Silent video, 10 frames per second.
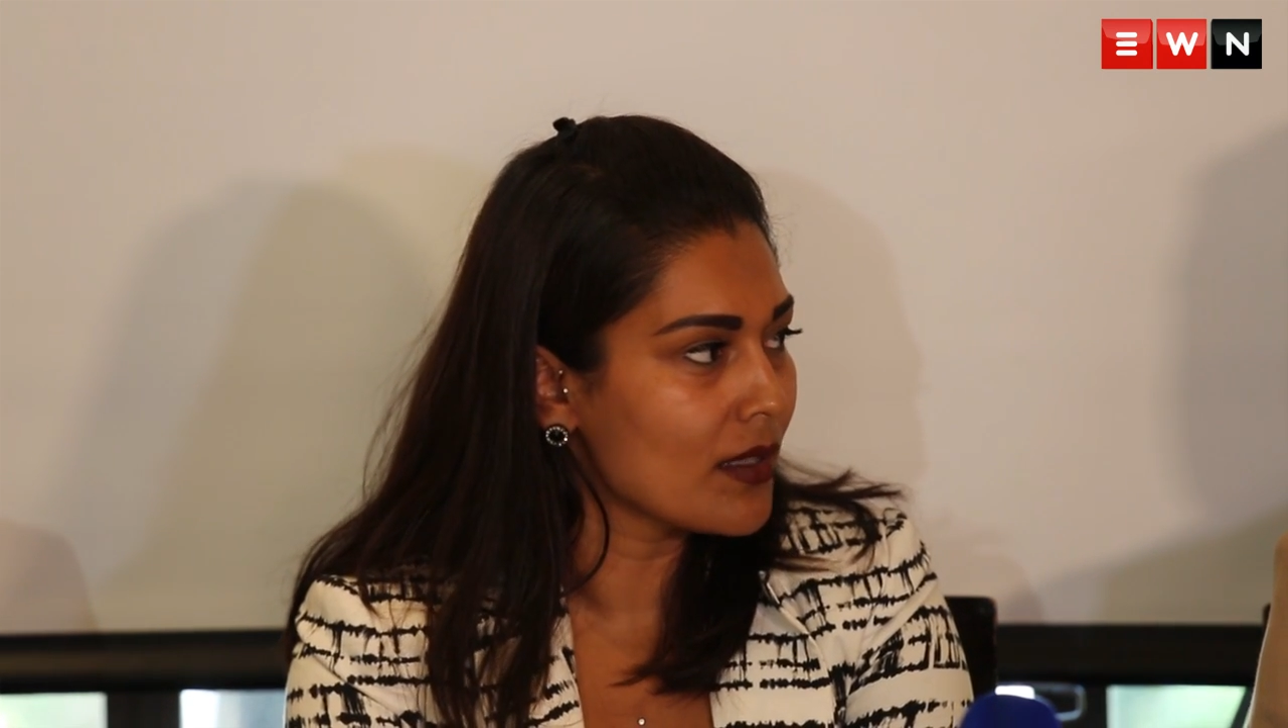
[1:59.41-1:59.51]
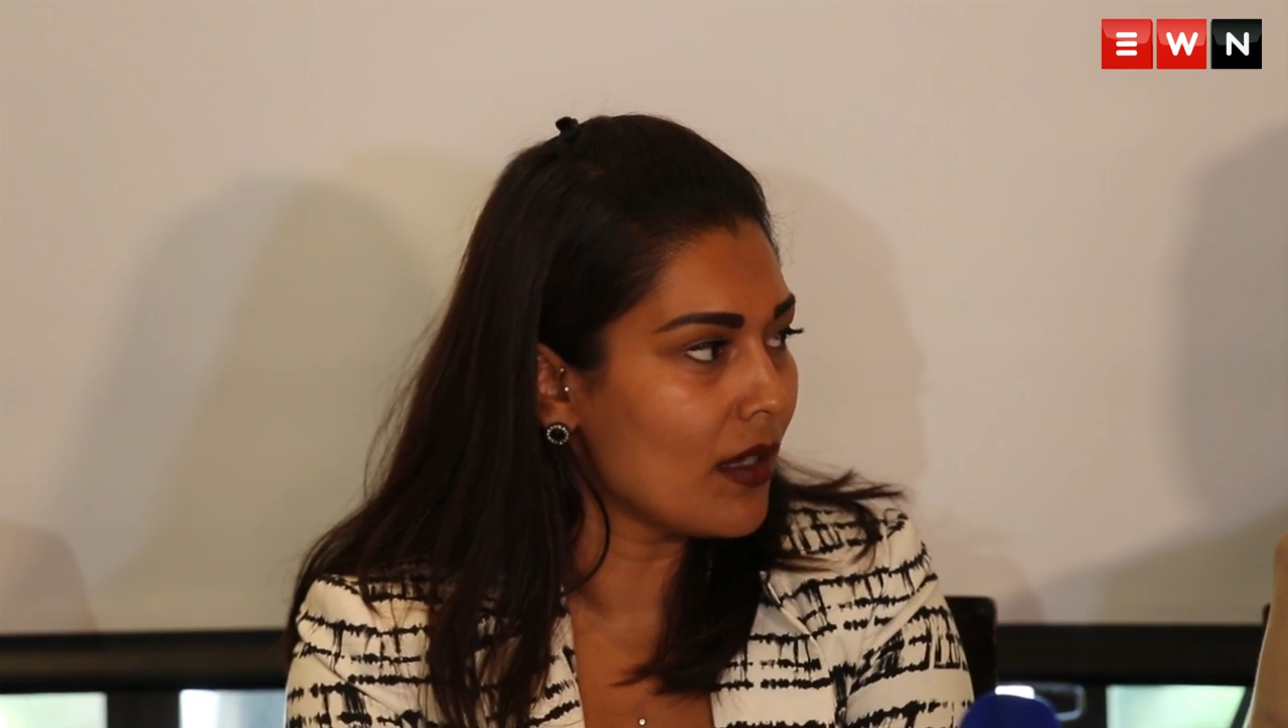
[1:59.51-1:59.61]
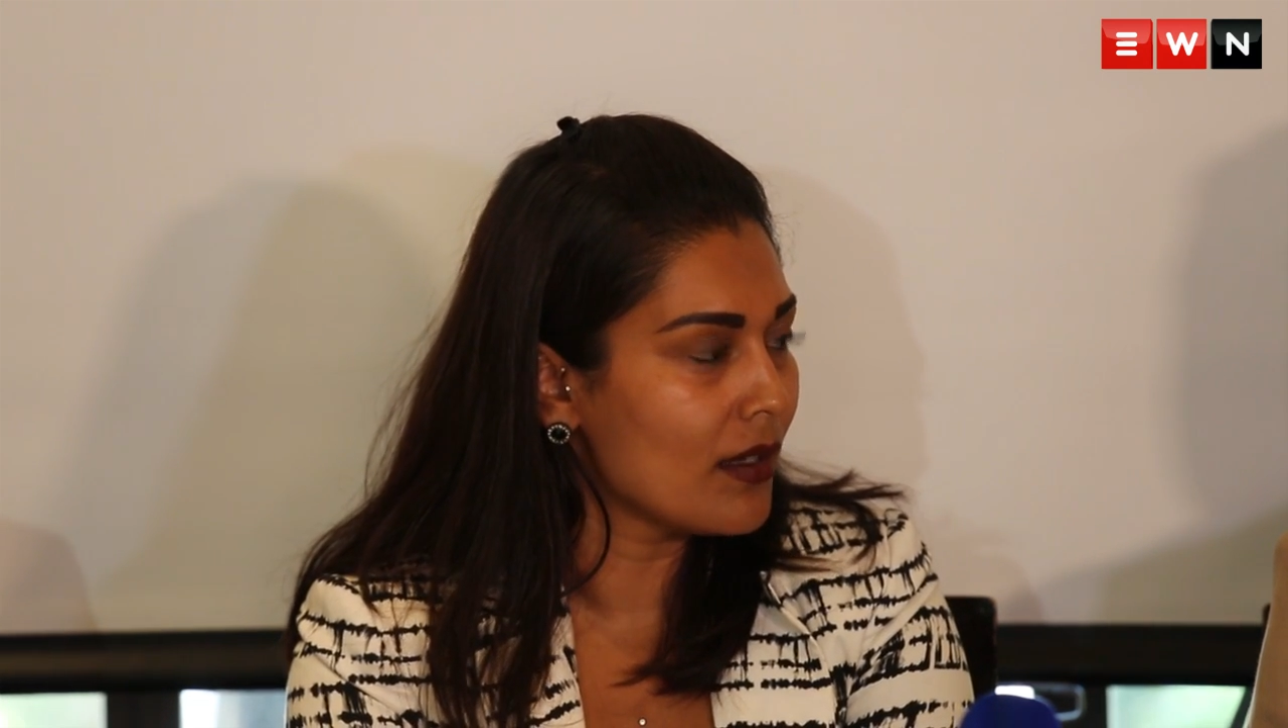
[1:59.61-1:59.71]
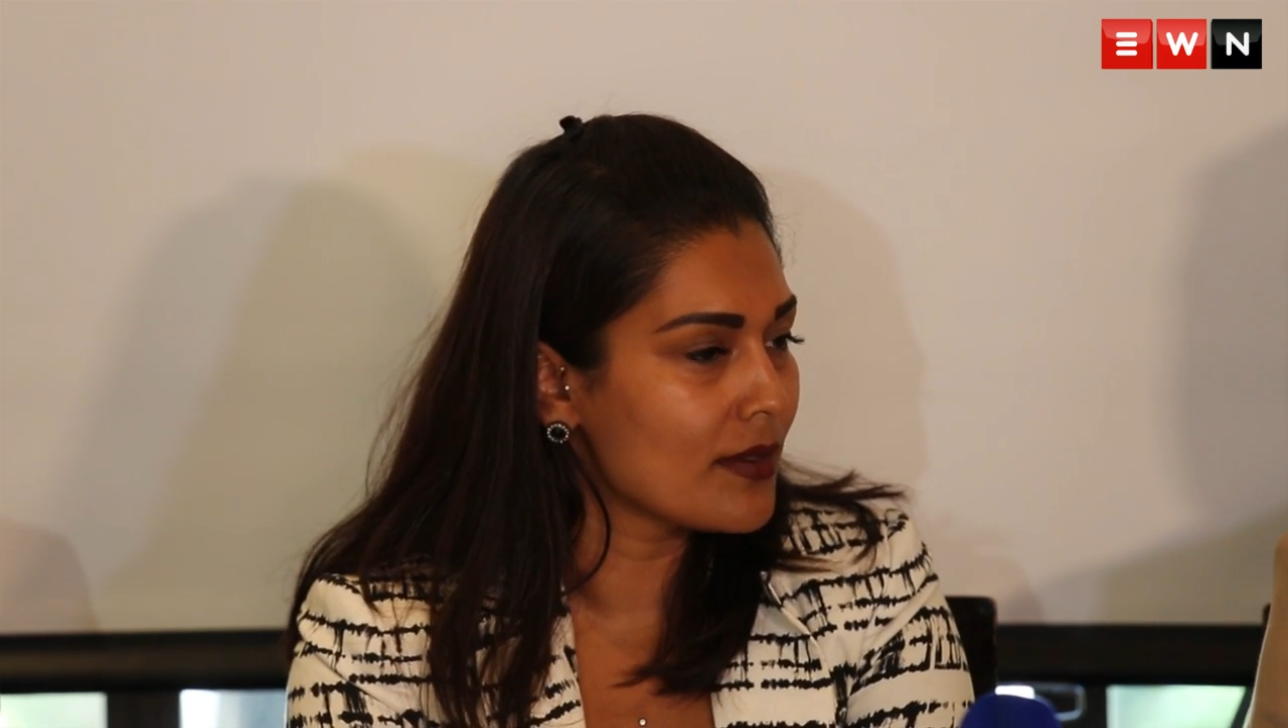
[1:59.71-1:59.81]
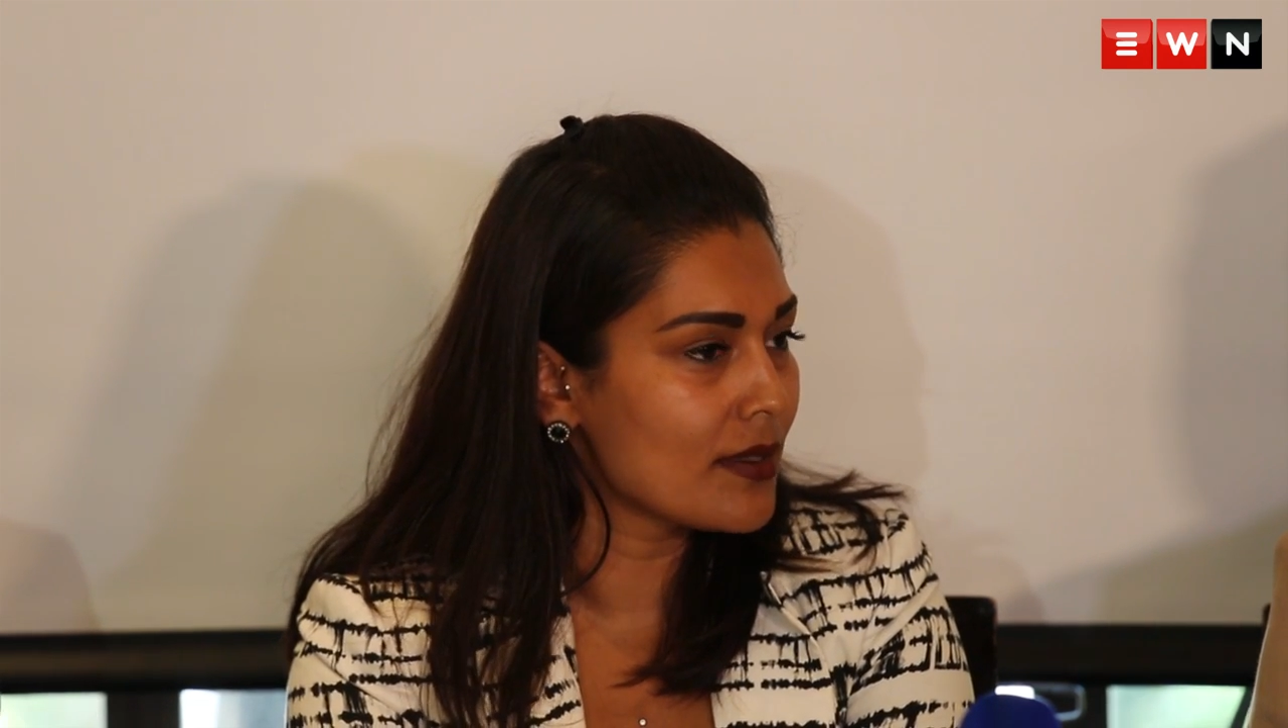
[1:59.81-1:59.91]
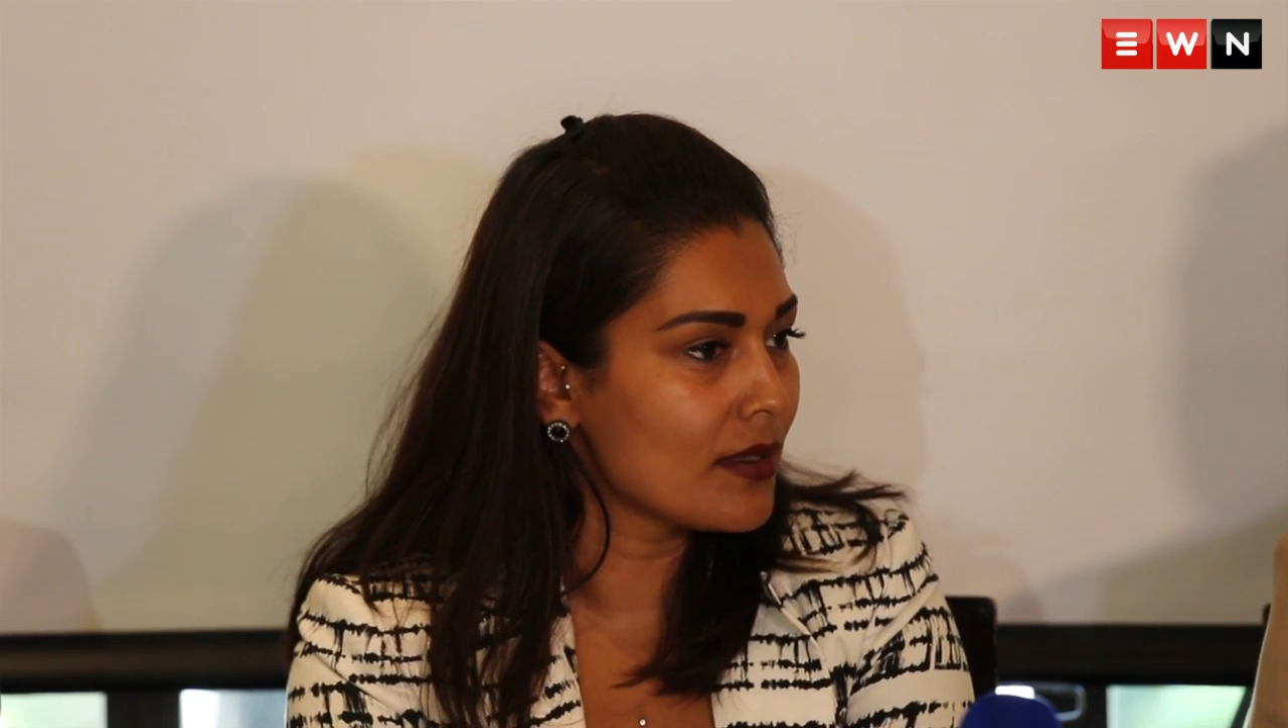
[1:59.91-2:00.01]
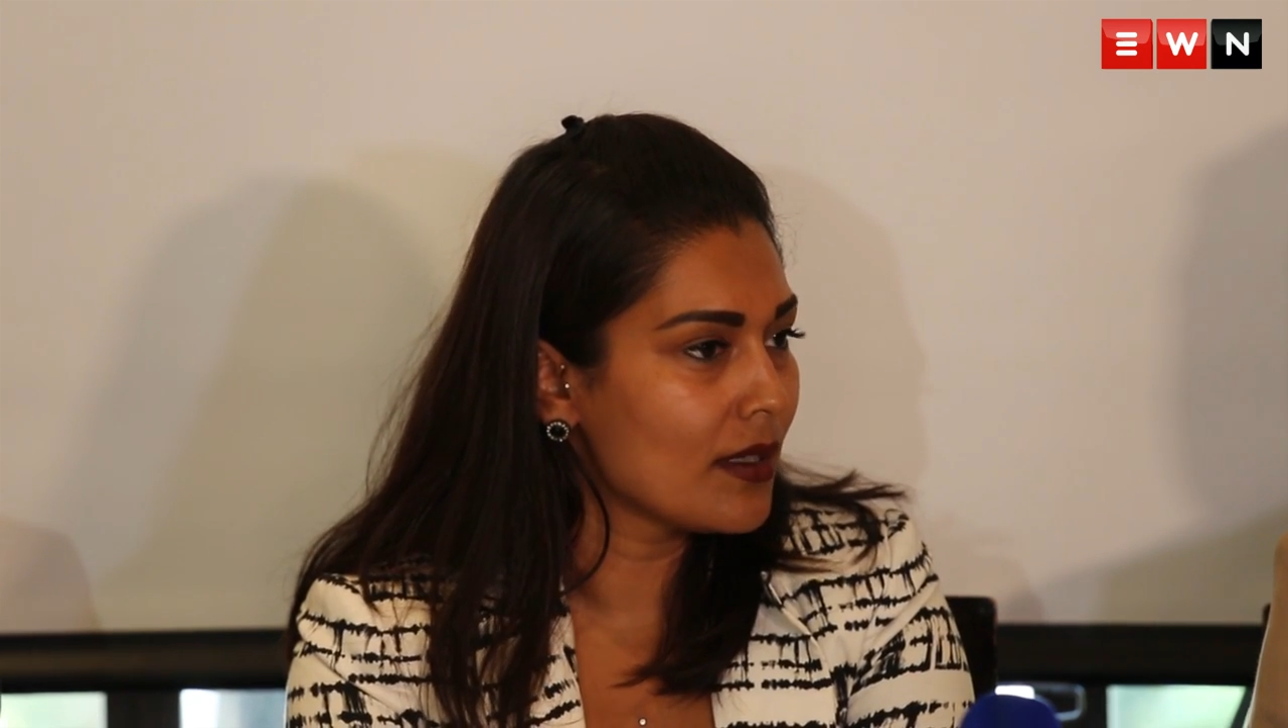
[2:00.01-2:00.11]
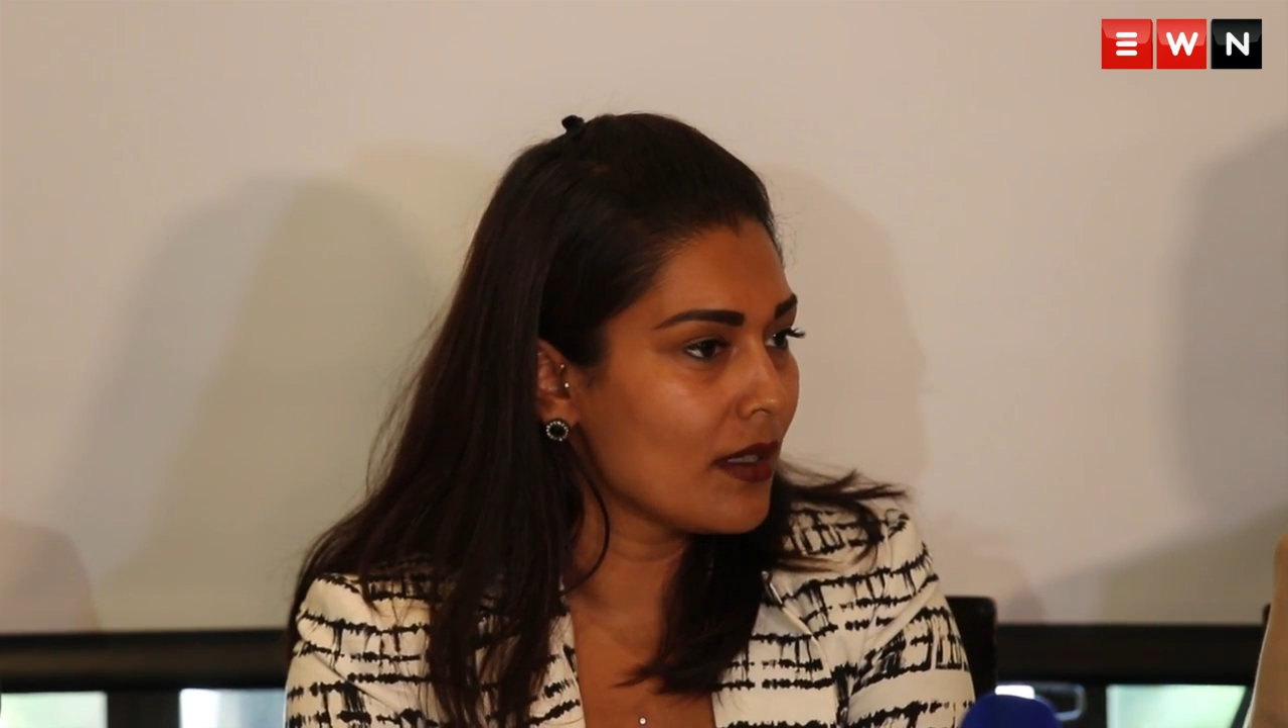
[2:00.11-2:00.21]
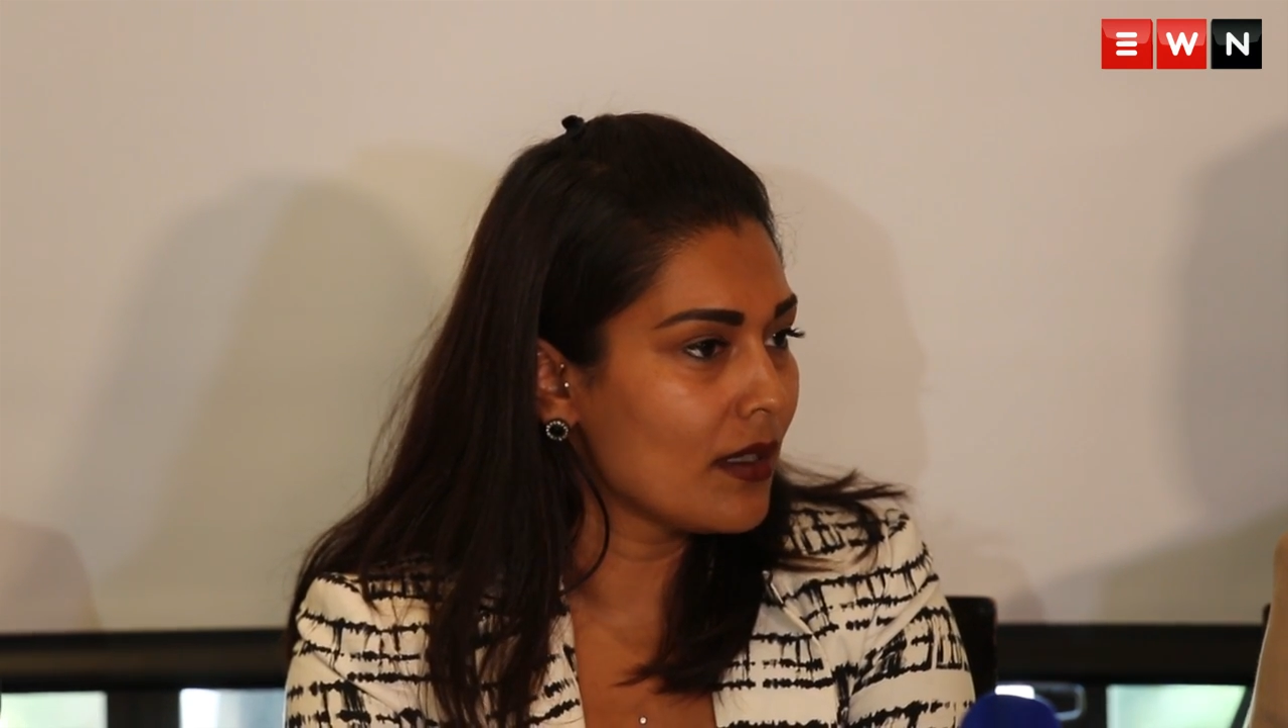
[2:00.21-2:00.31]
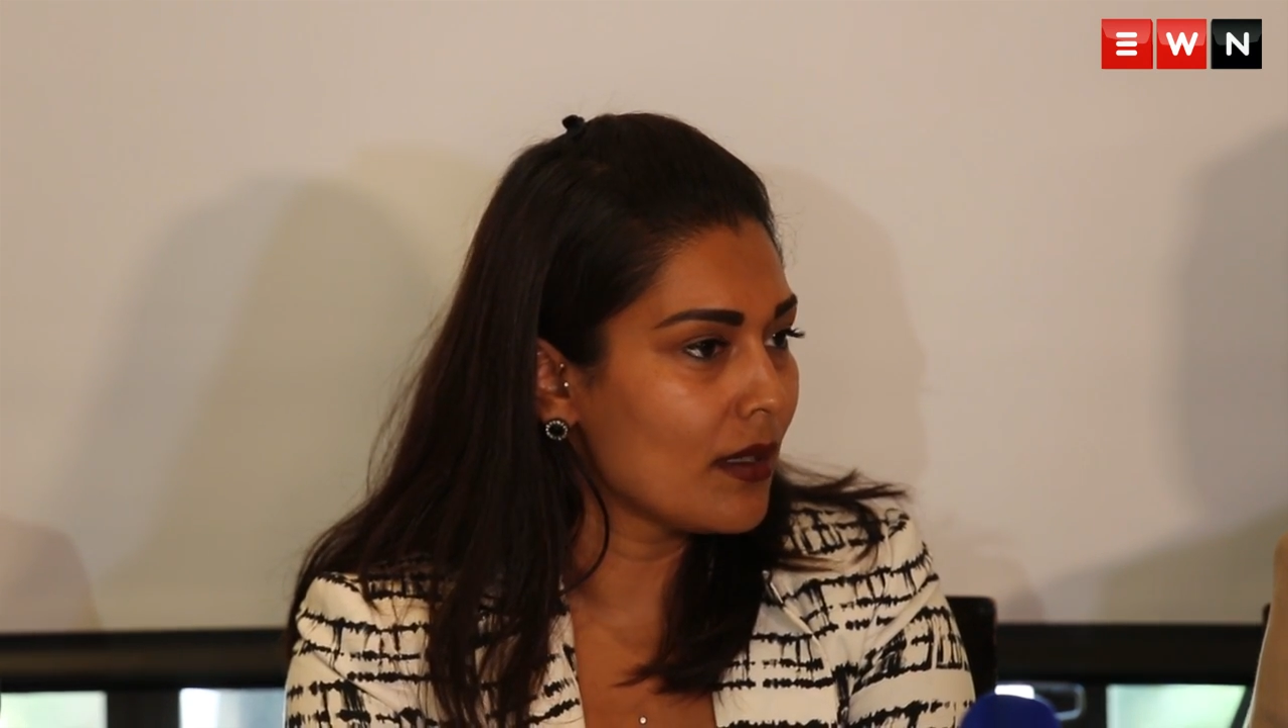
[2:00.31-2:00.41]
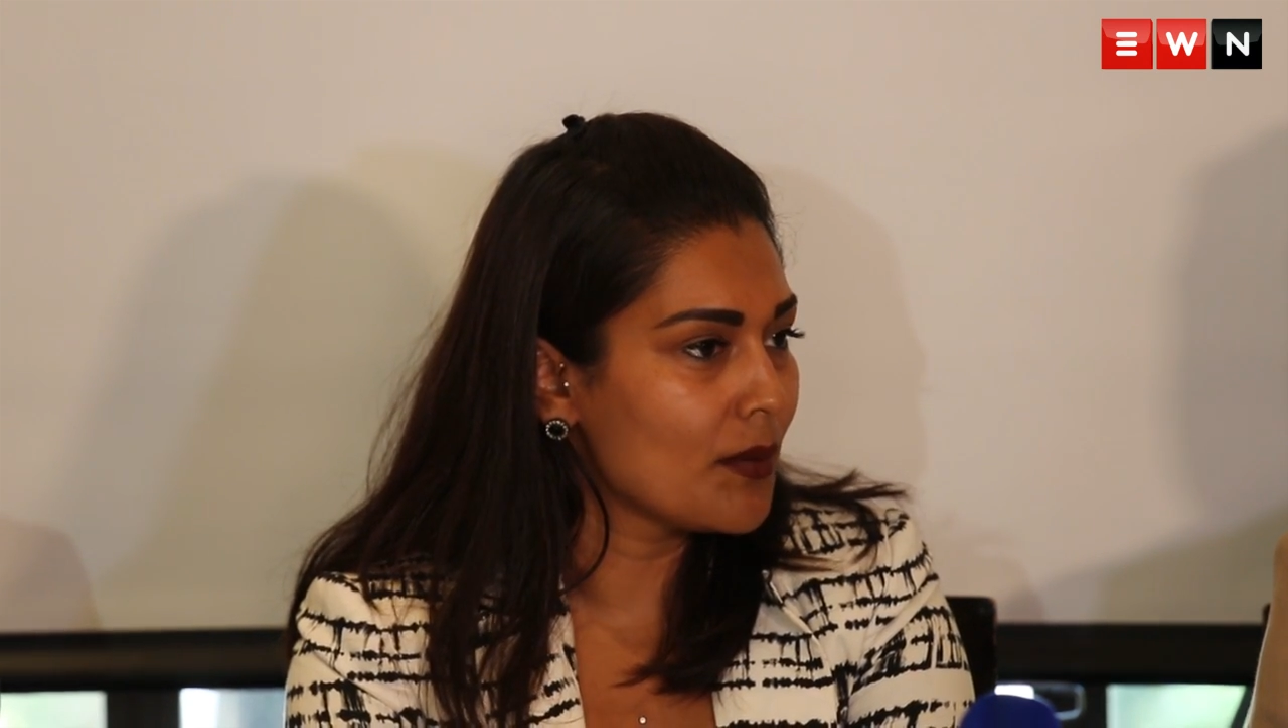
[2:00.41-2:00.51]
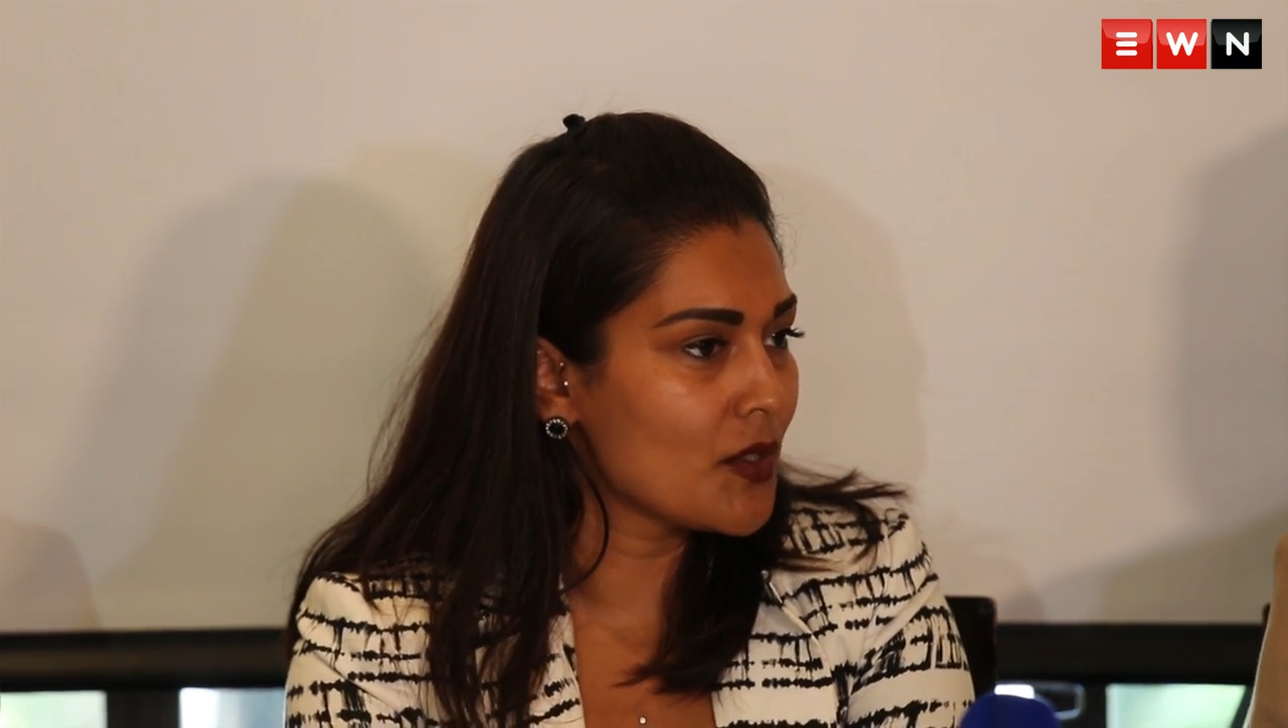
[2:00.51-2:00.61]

cars. And